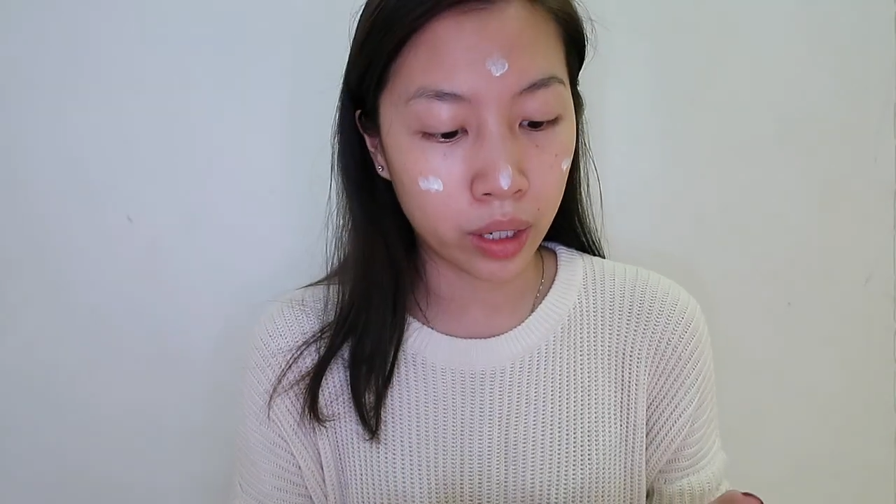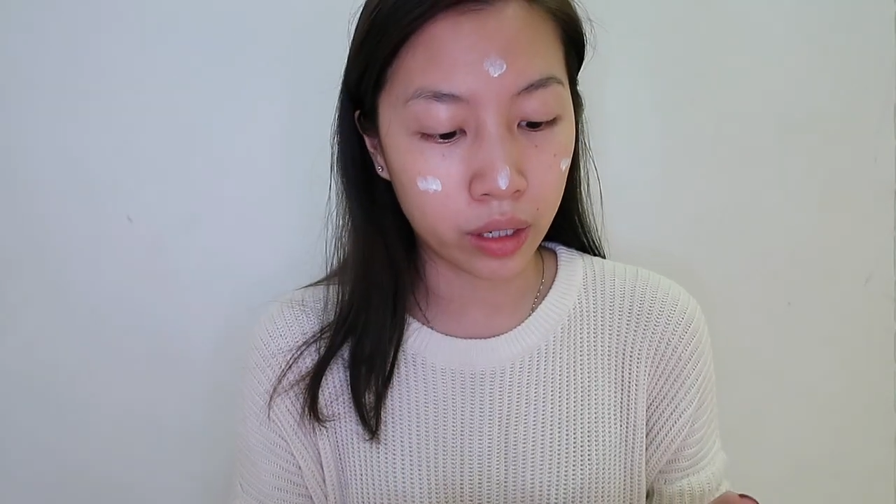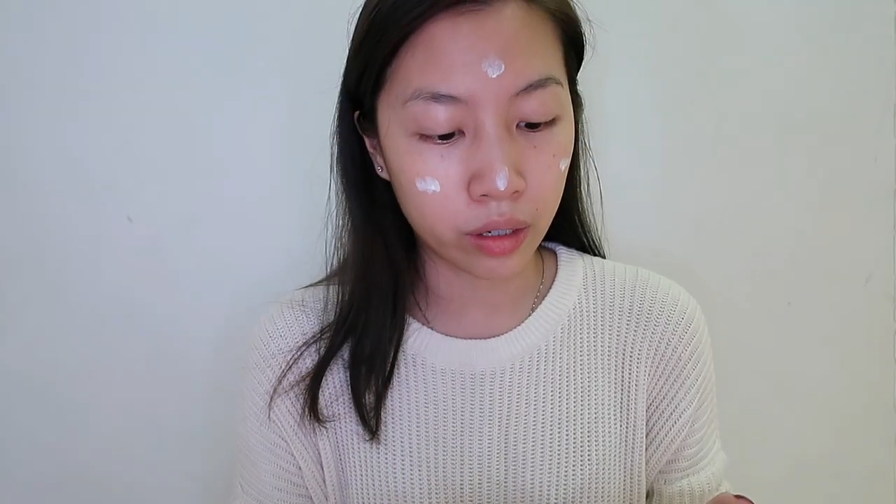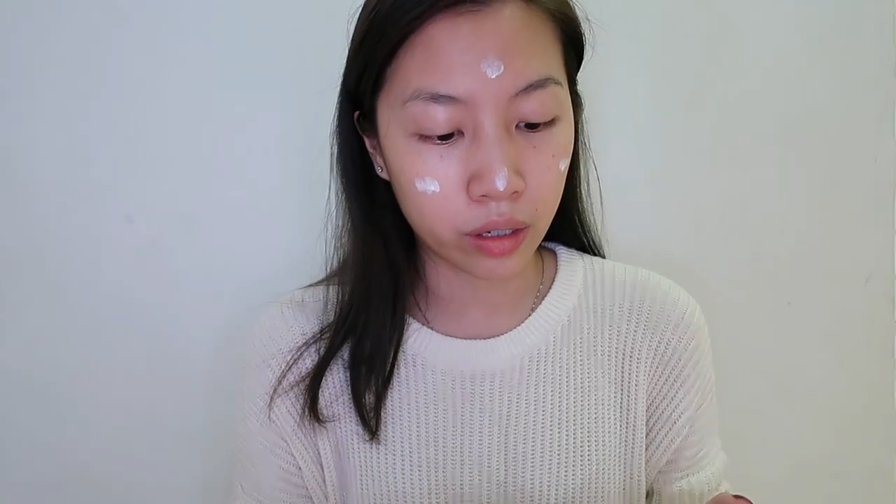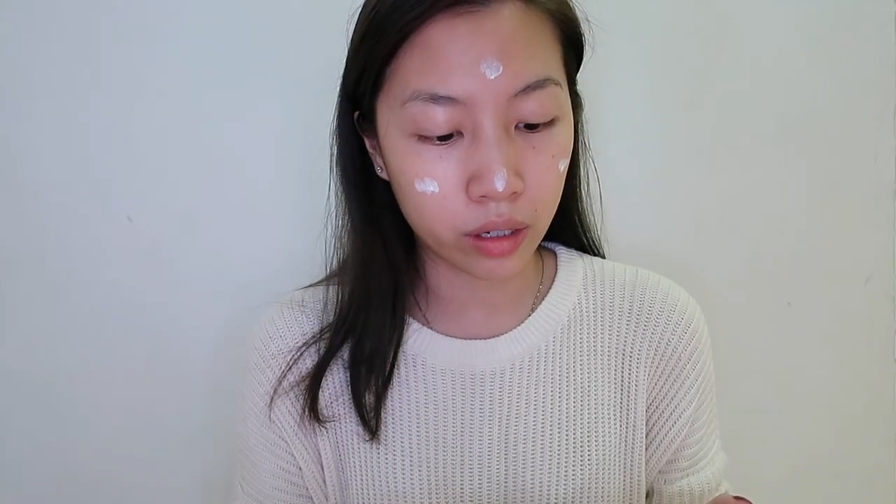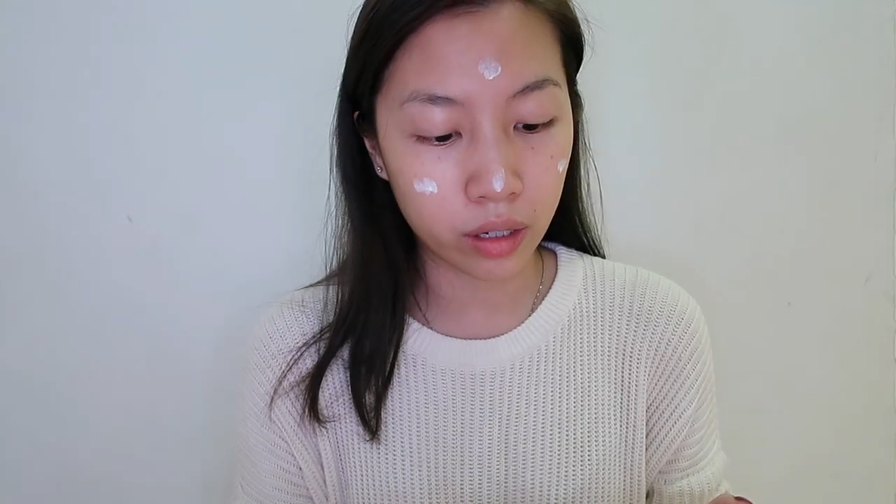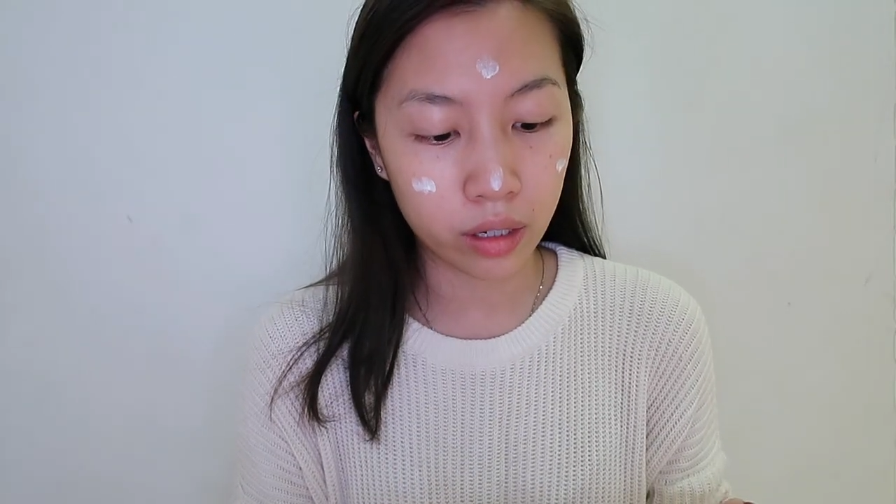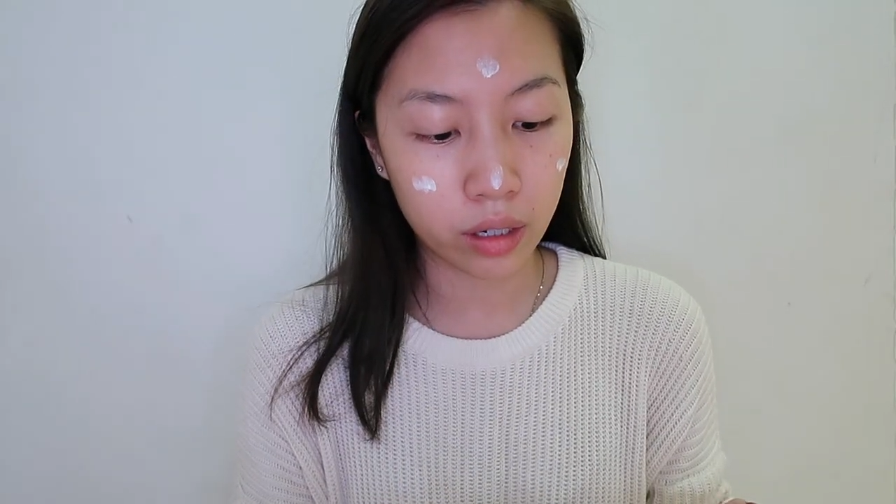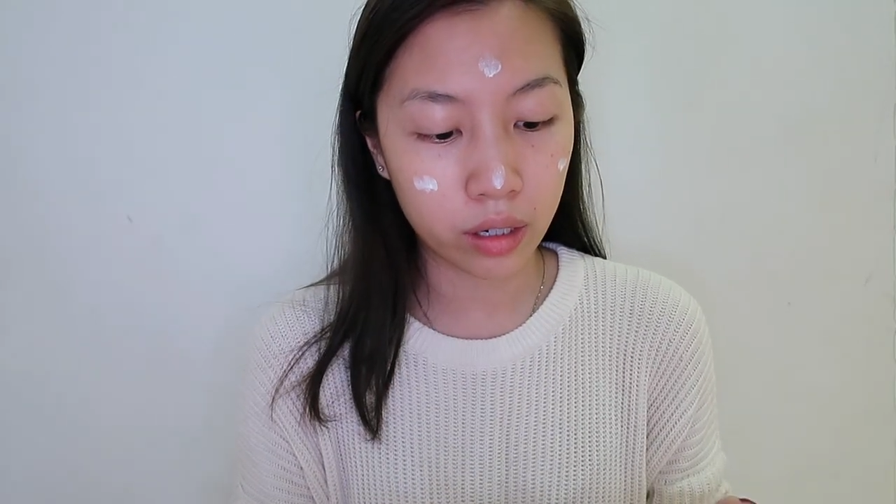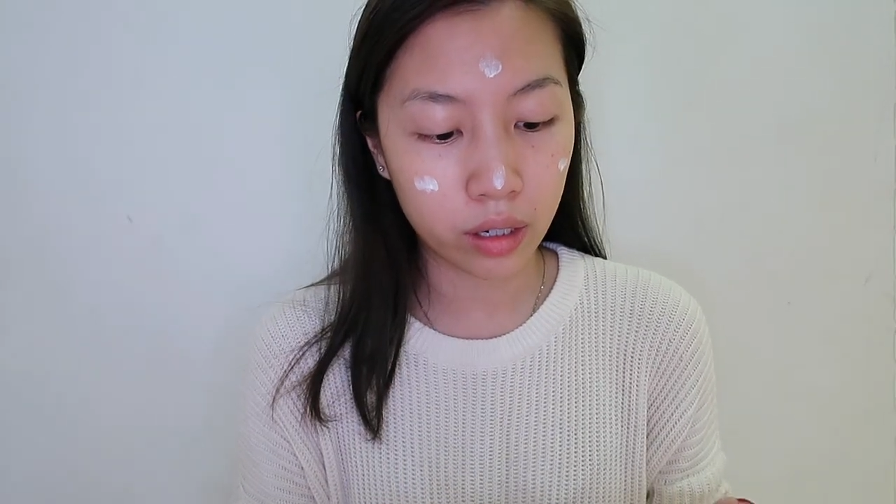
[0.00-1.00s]
weather
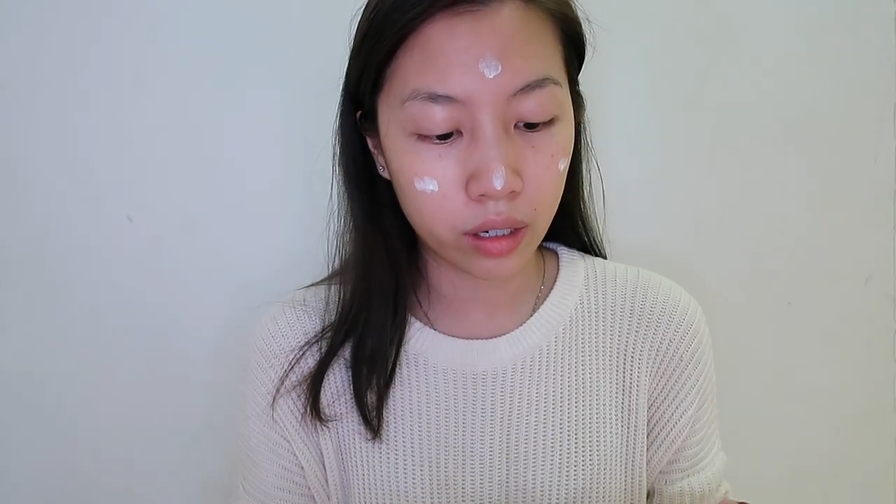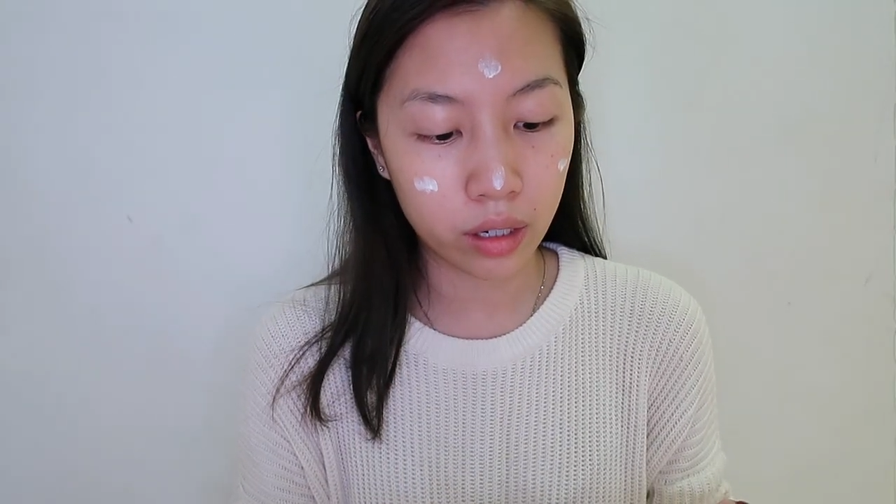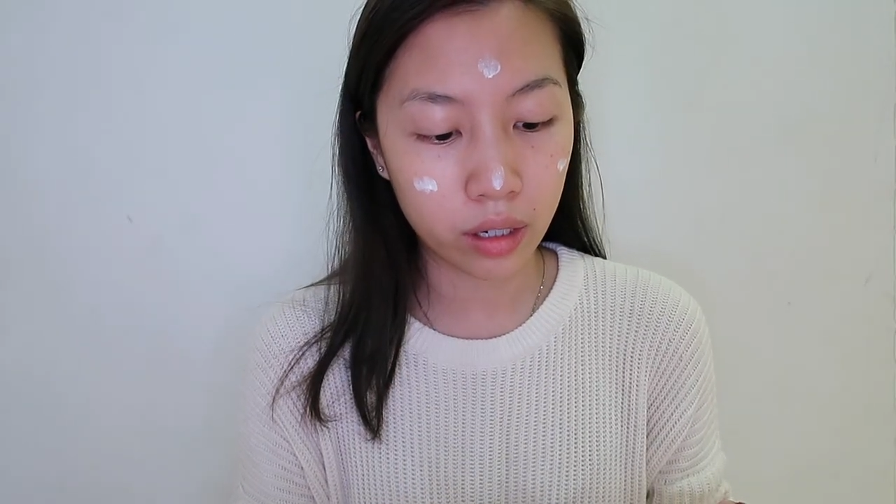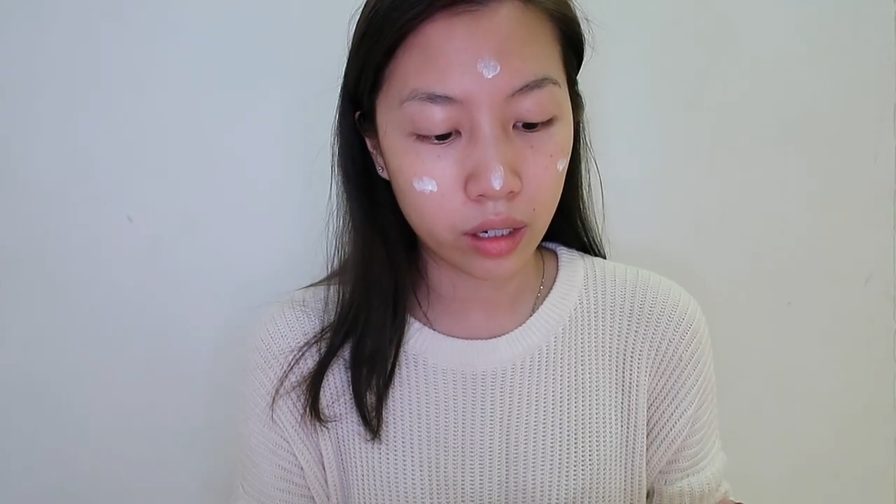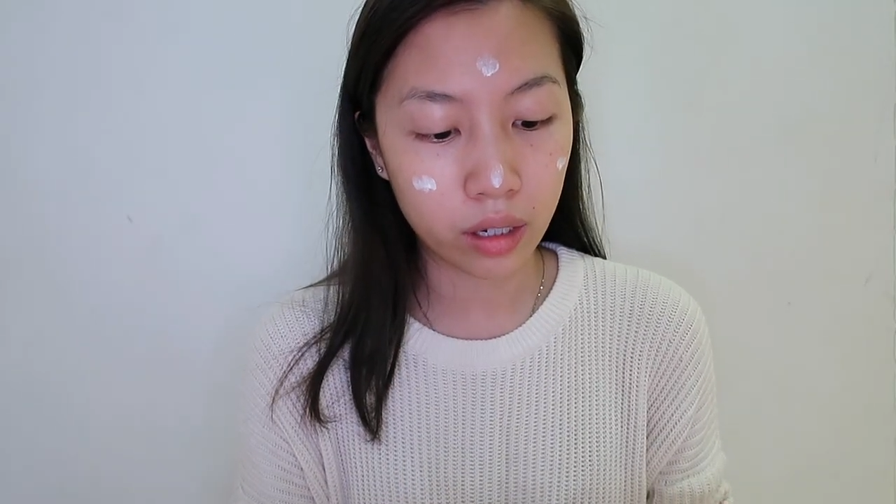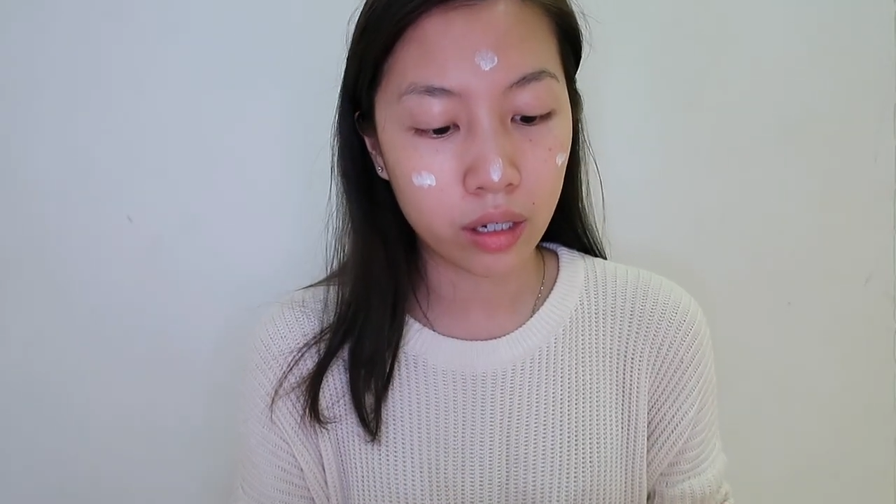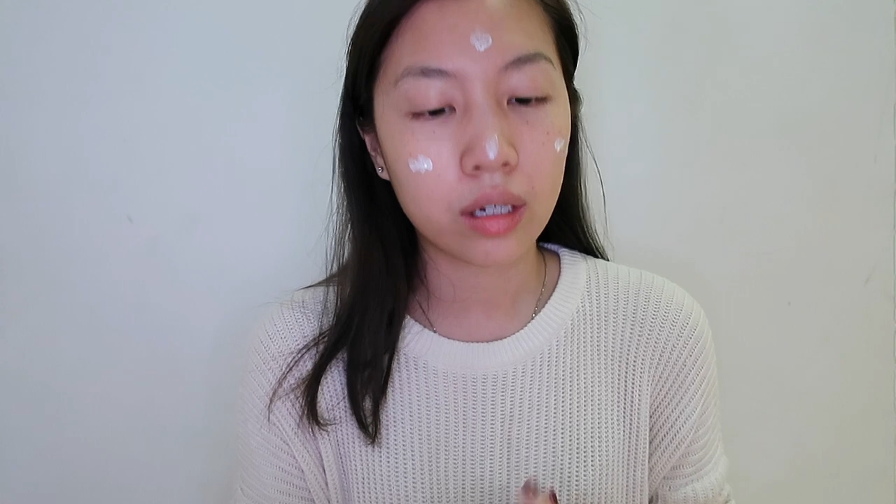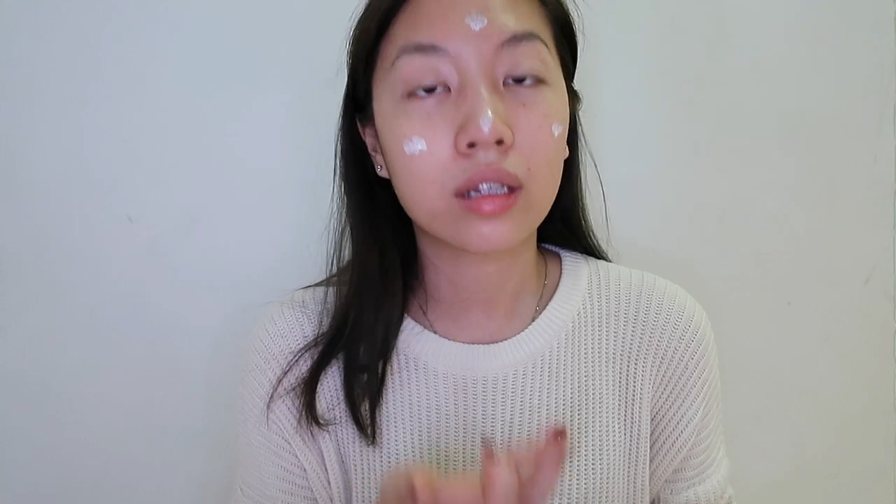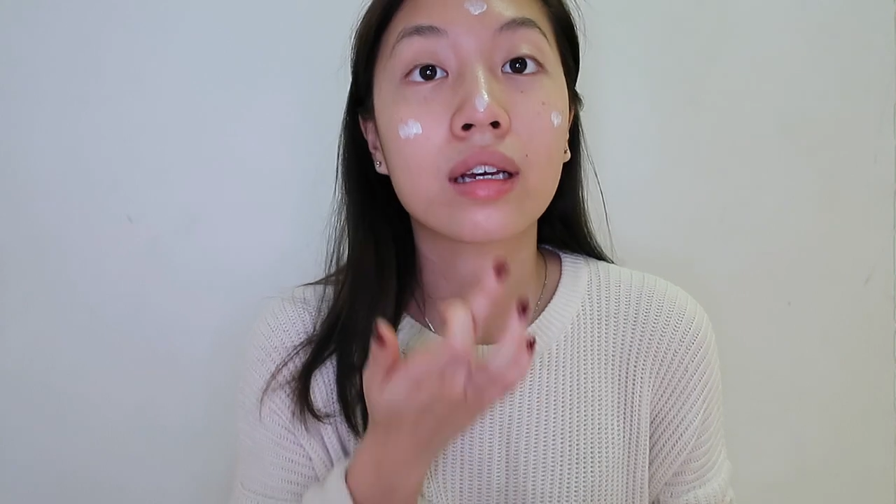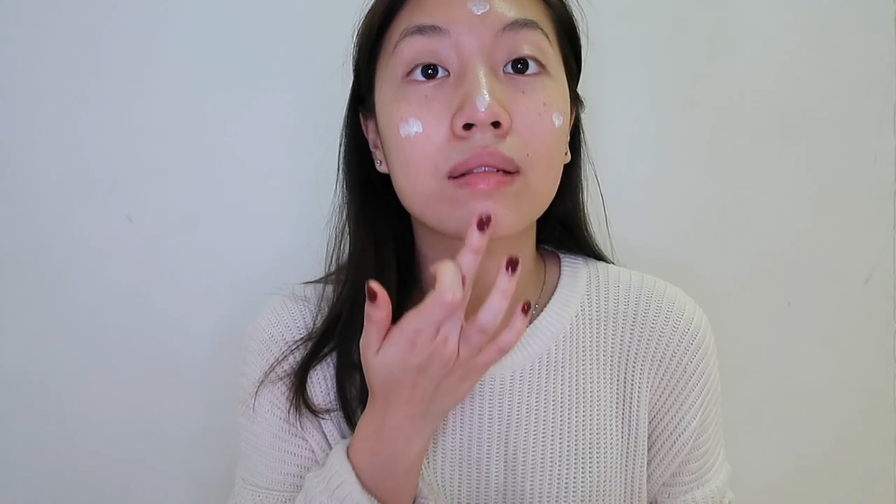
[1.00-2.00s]

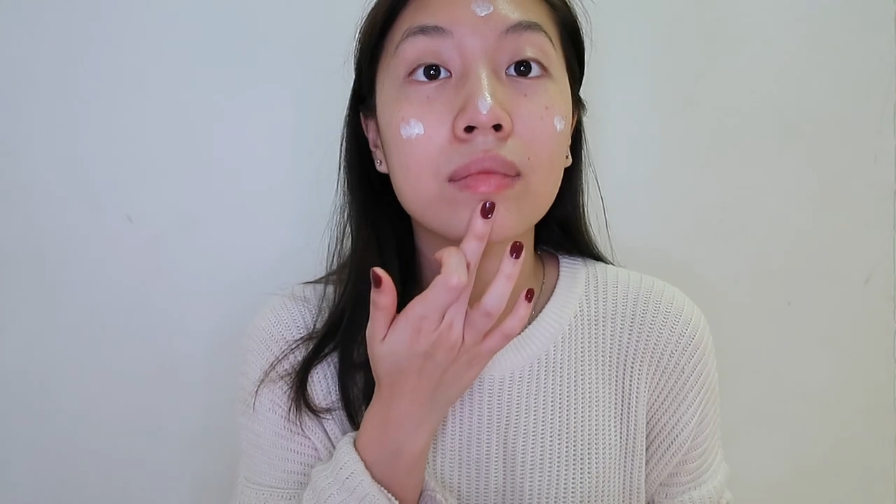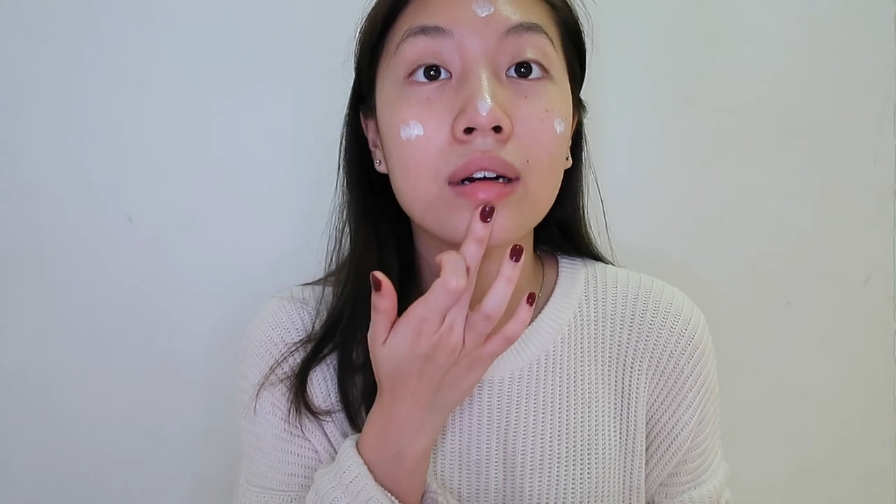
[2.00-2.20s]
like